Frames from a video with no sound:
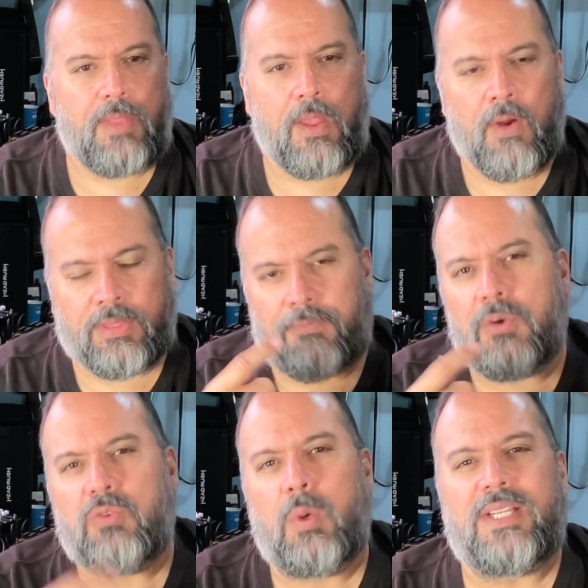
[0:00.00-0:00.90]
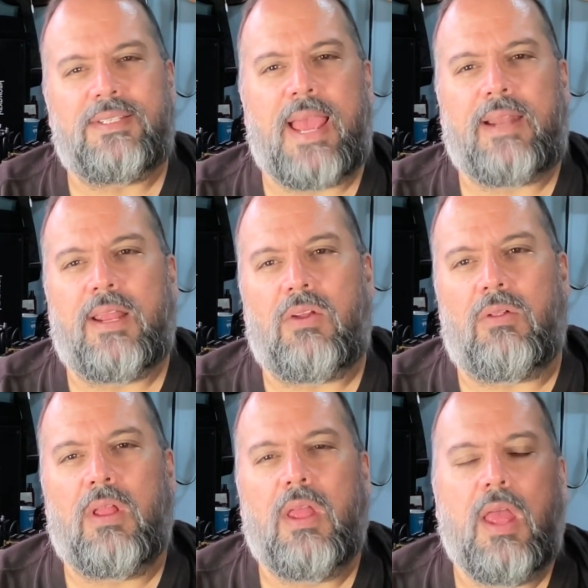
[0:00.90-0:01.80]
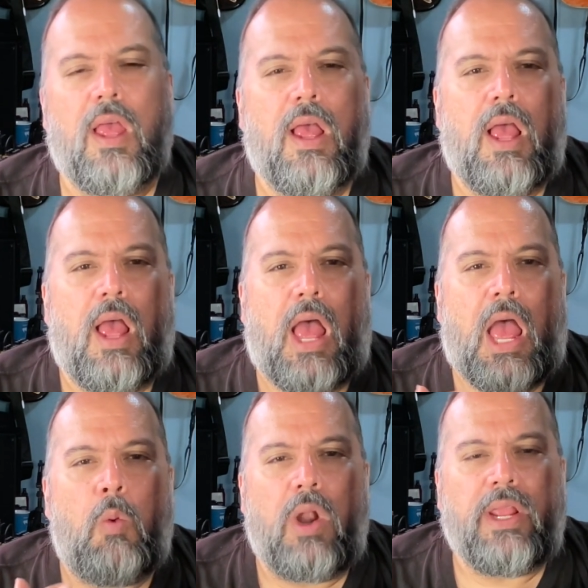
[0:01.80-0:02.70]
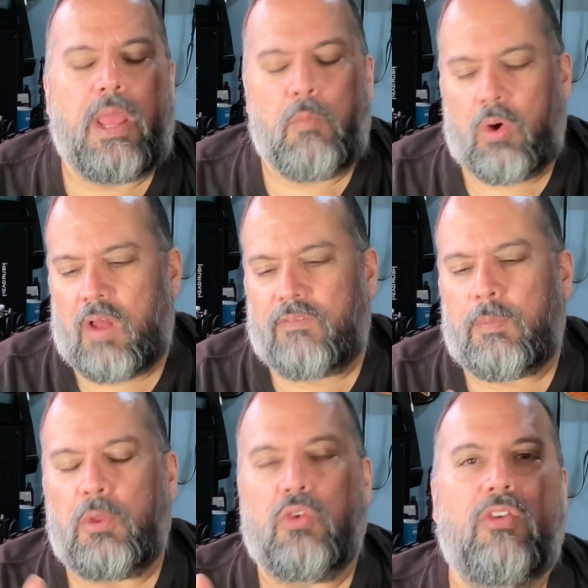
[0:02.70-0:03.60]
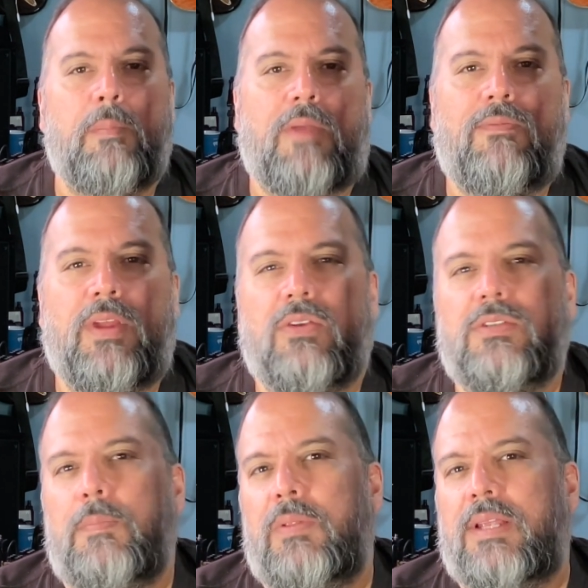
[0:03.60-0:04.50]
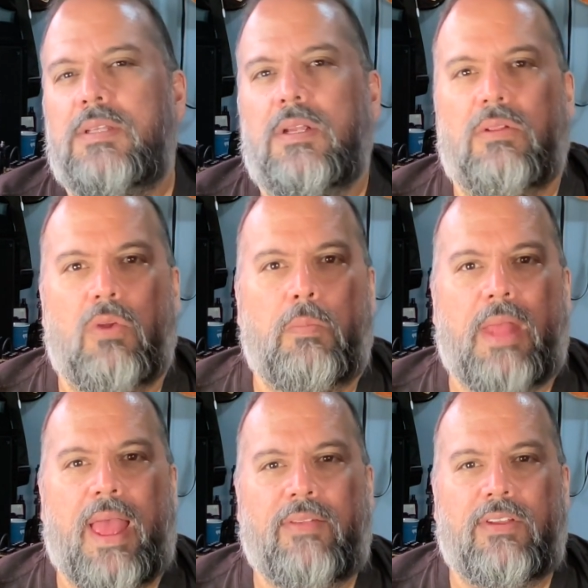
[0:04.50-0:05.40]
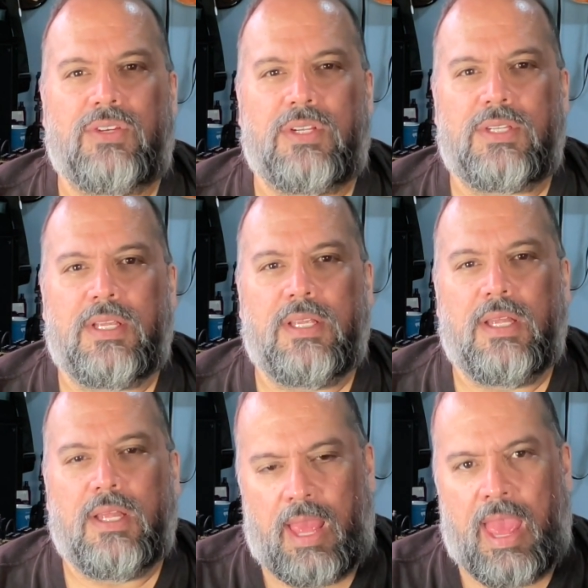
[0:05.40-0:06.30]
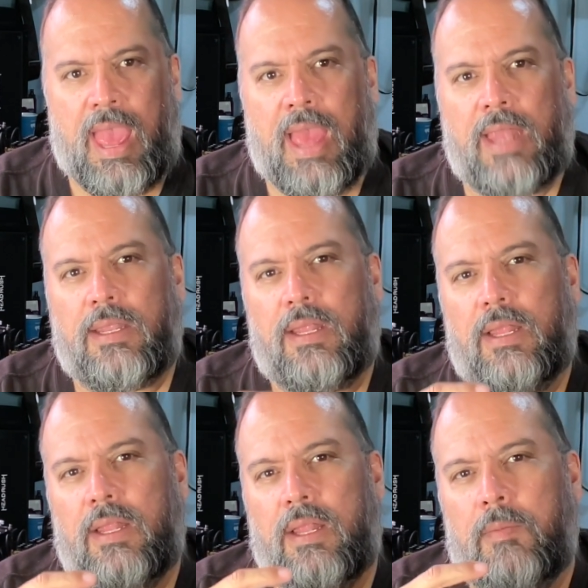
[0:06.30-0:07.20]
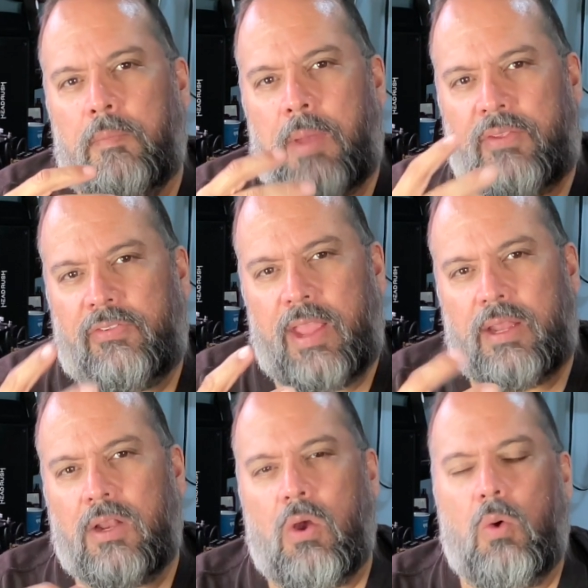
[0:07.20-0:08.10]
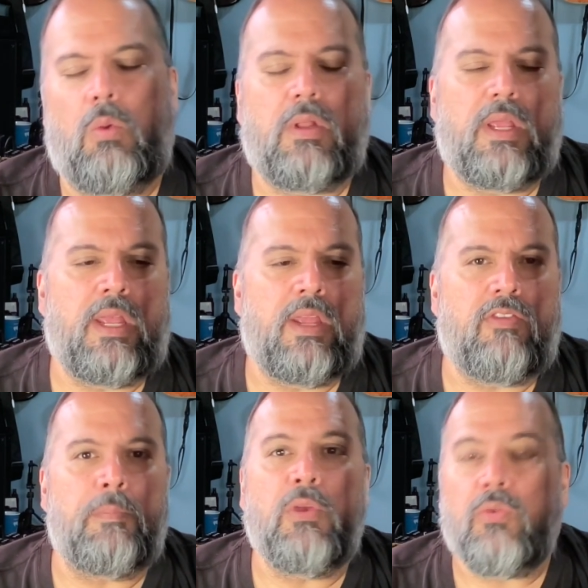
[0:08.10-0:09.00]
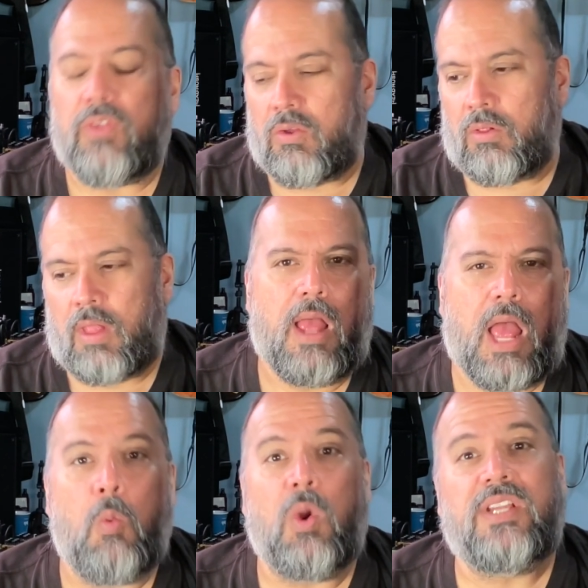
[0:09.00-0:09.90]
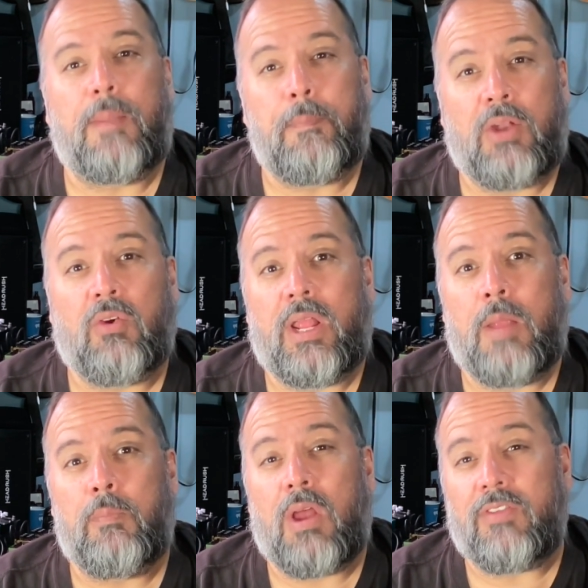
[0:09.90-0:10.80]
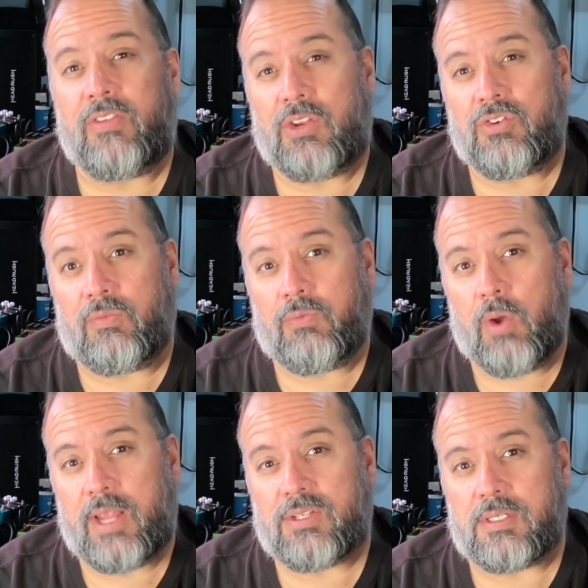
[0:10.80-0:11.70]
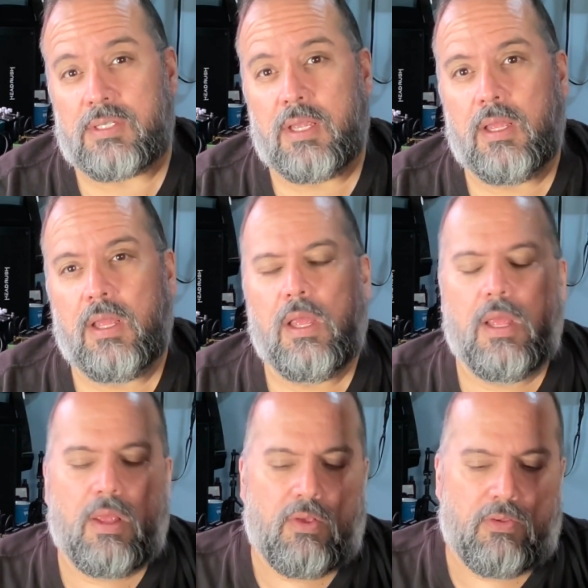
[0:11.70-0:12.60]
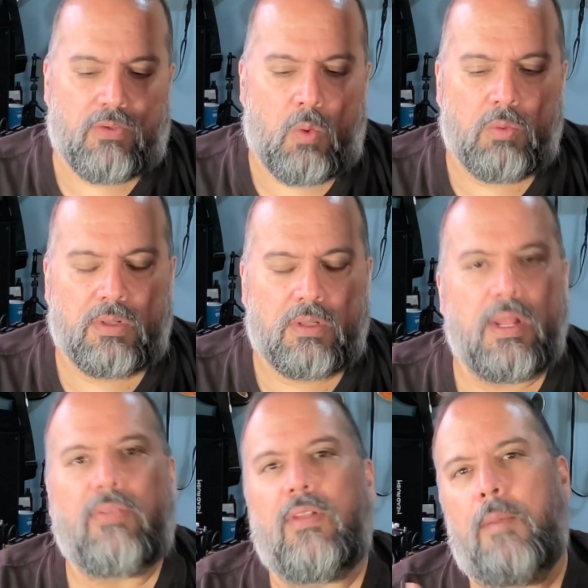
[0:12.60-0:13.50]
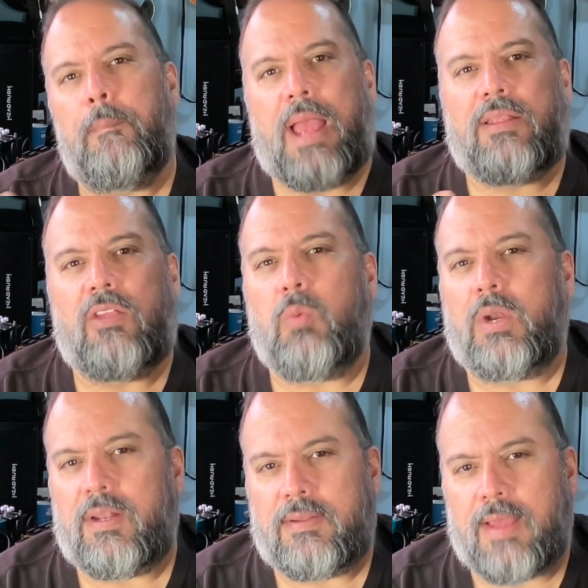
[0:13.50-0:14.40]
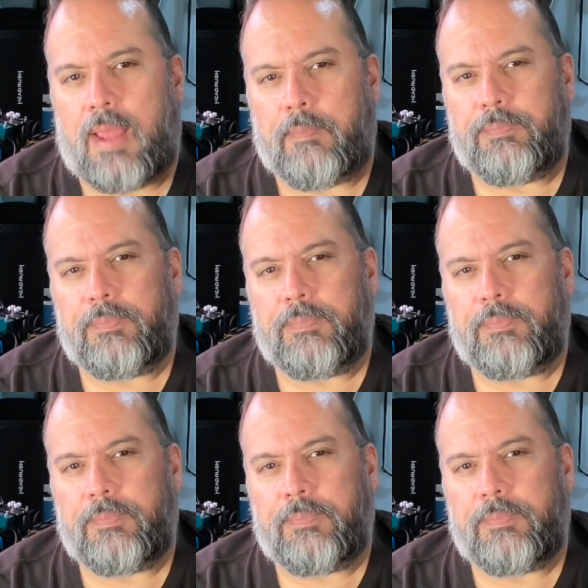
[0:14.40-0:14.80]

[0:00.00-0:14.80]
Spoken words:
All right, the first one is technical. I want to get more comfortable using my fingers to play single note passages. And my second goal is musical. I want to get better at improvisational phrases. So let's unpack these one at a time.